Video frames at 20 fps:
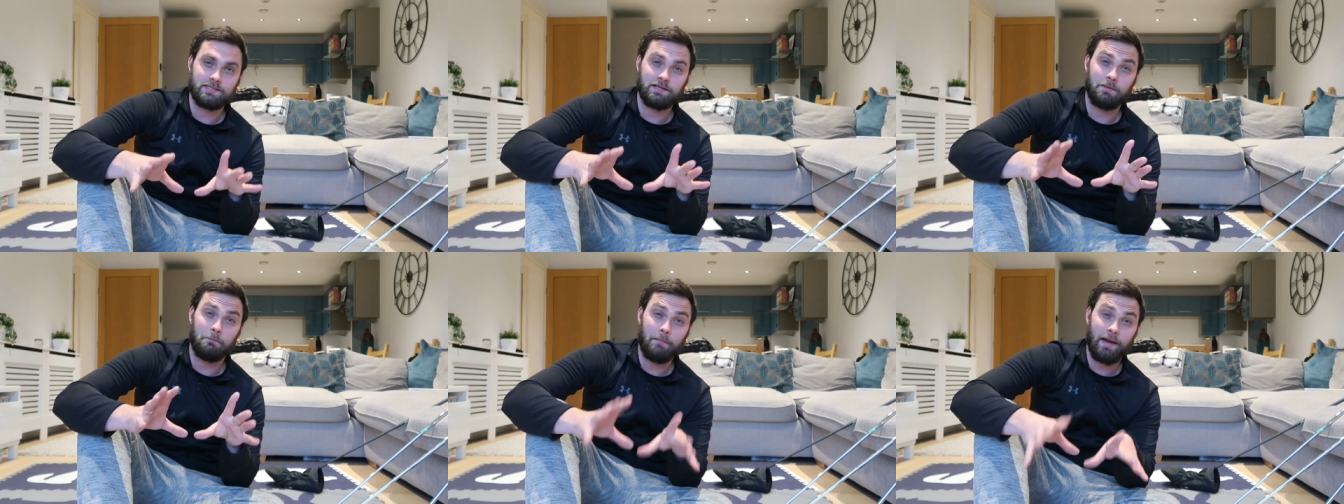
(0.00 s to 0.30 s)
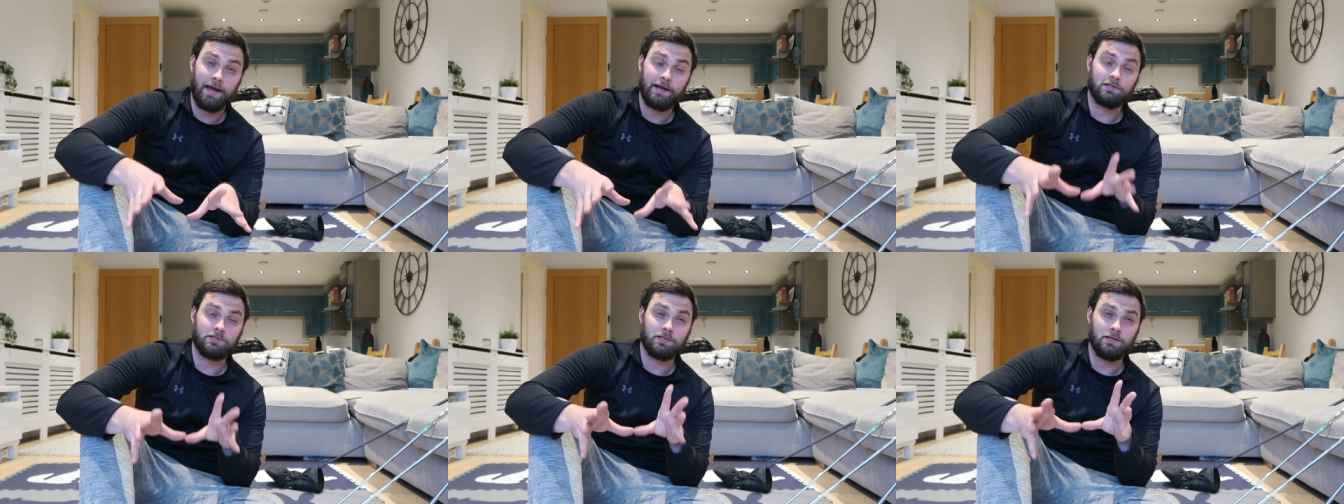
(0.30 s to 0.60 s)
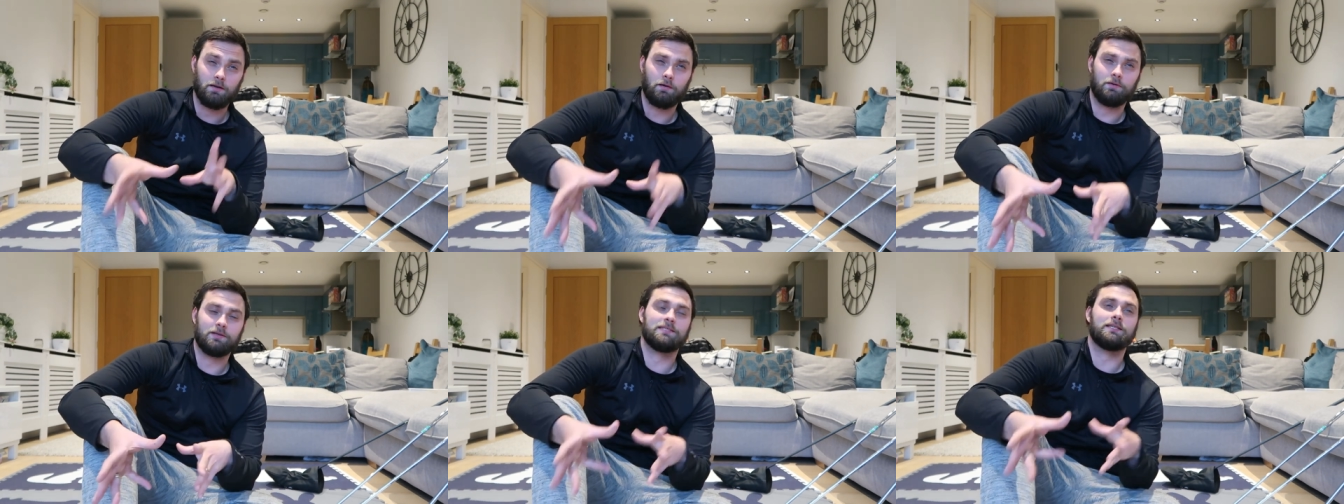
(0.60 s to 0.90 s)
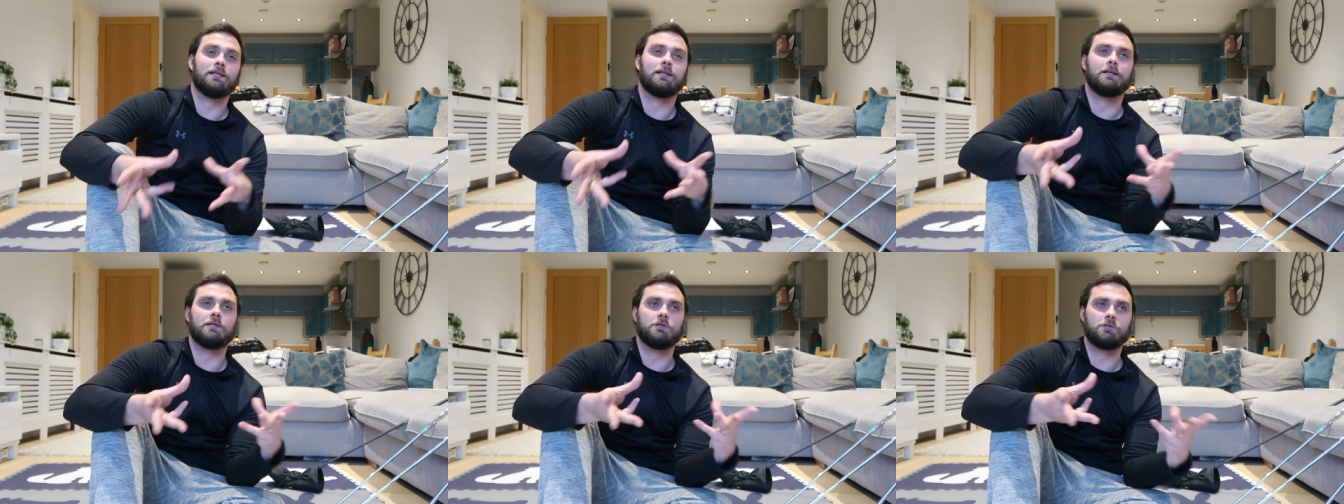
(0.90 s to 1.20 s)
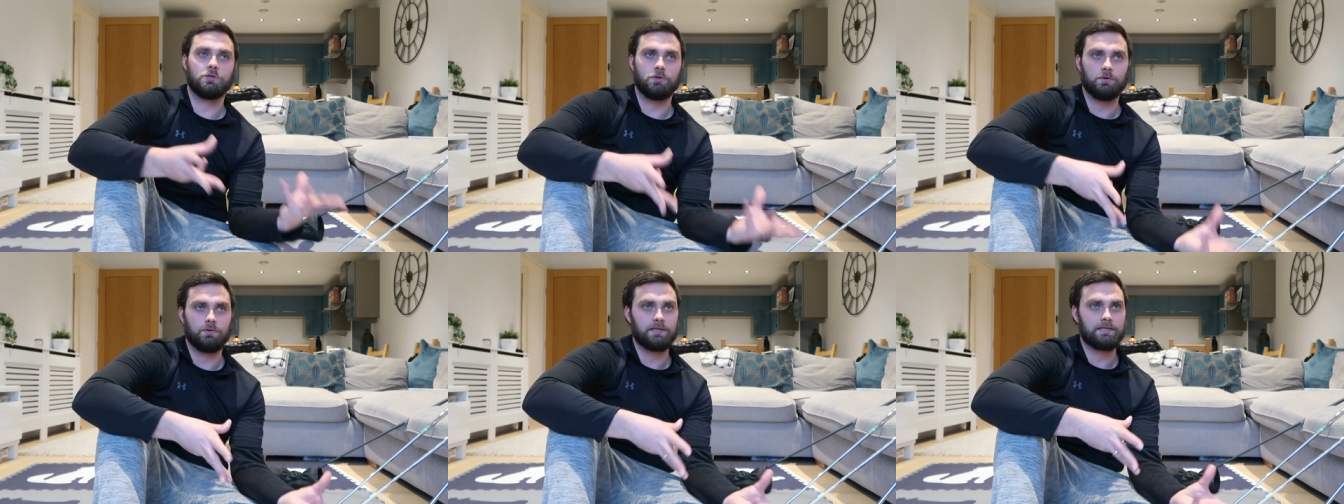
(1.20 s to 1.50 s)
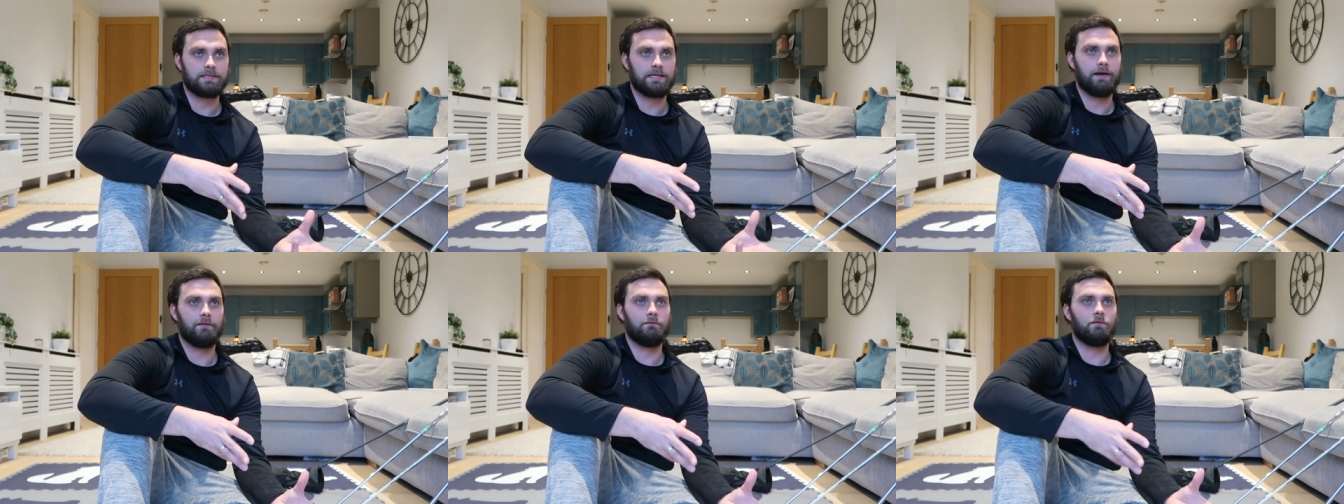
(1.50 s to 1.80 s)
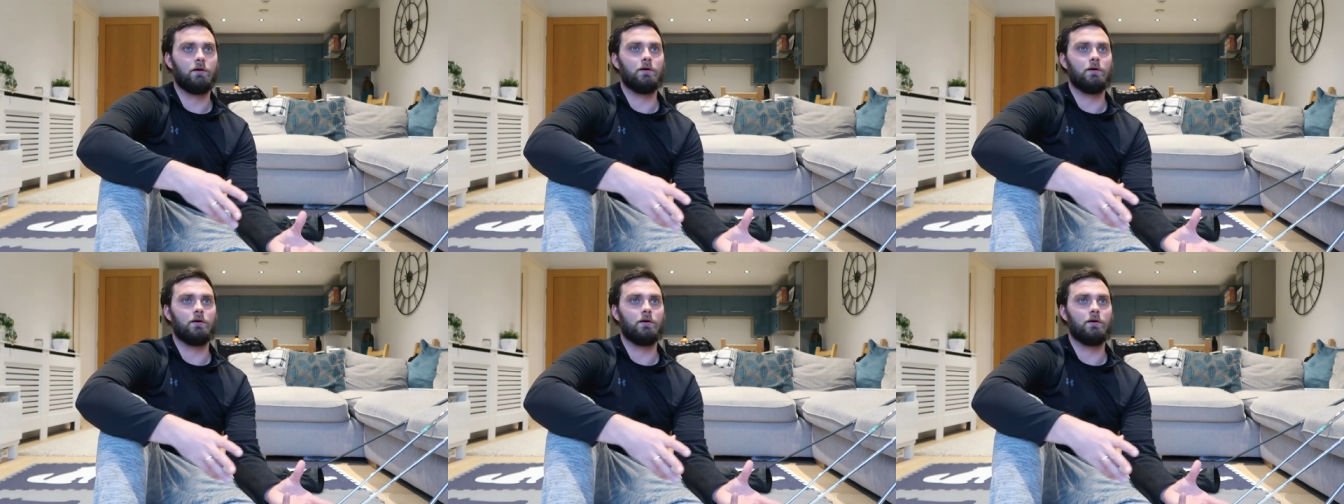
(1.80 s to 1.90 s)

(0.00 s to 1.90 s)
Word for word: to match nicely to the set of